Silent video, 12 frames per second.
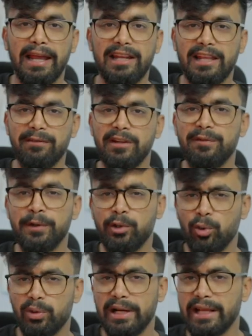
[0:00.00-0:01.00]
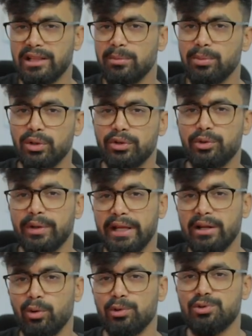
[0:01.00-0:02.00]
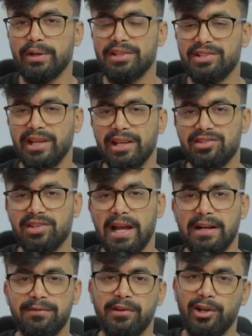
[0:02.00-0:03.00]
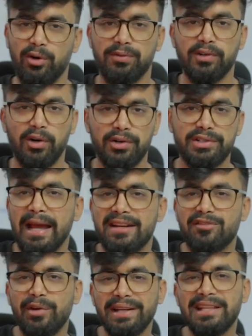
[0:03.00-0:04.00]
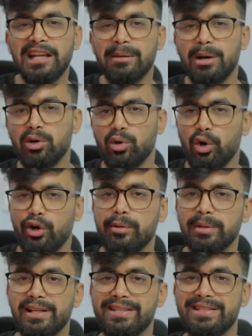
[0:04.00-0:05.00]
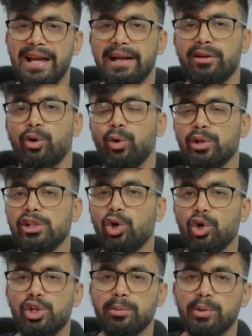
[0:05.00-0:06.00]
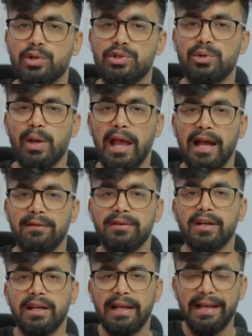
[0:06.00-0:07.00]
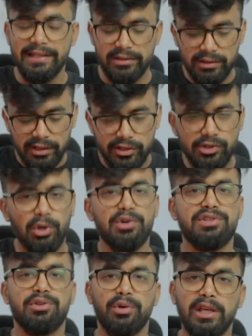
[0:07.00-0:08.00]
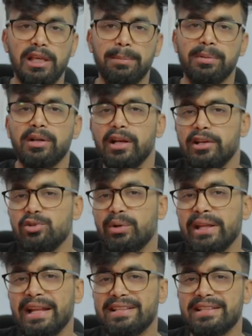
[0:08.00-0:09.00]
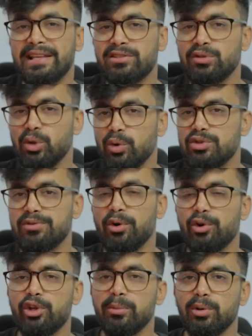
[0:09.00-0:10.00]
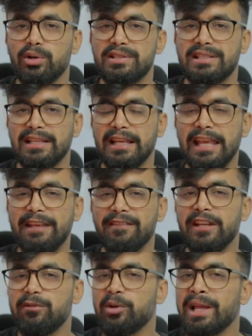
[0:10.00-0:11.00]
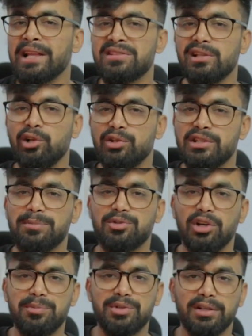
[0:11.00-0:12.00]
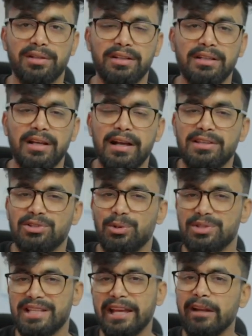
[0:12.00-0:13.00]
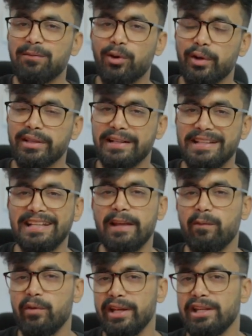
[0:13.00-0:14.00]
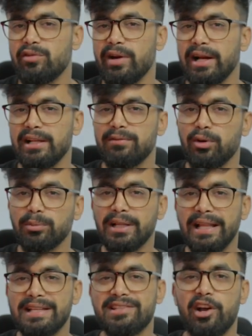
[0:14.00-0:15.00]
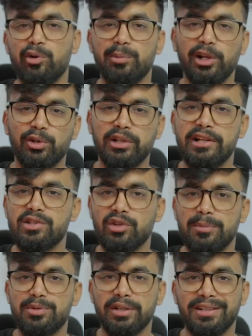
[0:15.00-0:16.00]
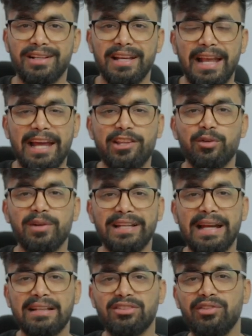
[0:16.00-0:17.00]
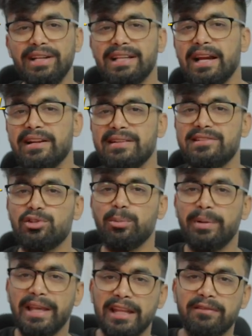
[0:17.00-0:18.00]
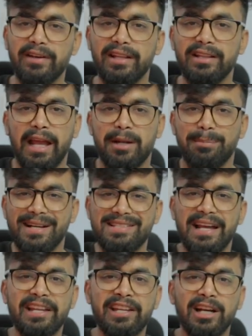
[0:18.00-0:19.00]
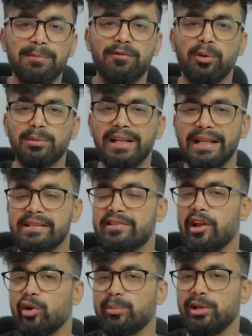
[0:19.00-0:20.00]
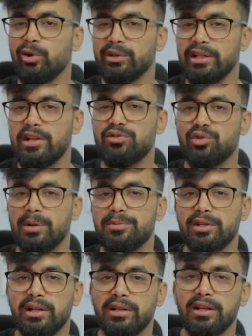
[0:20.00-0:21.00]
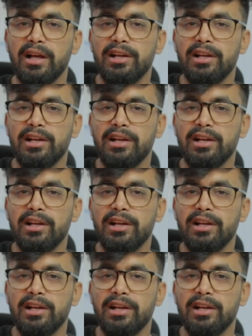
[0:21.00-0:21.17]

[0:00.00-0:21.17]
And even if you don't like the book, you can also exchange that free of cost. And great thing about Audible is that all the audiobooks you have is yours to keep. You can access those audiobooks even if you cancel your subscription. So sign up for a thirty day free trial from the links down below in the description and you will get three titles to begin with. And by signing up from the links down below in the description,